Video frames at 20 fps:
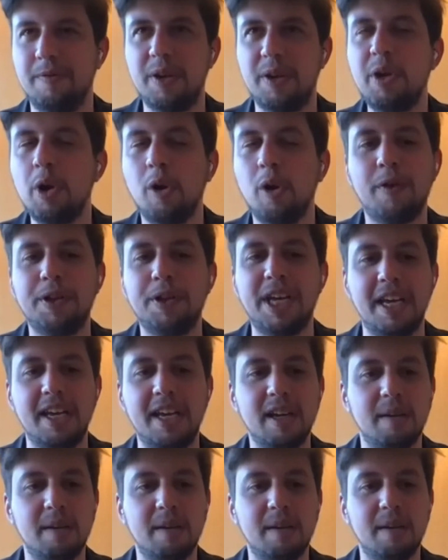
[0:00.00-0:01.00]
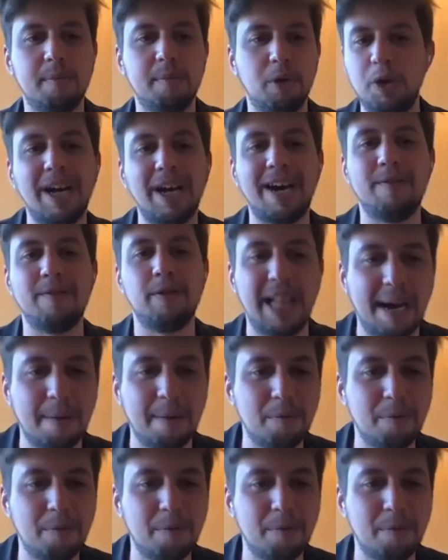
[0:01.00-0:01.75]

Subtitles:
Very often I hear, but we don't have a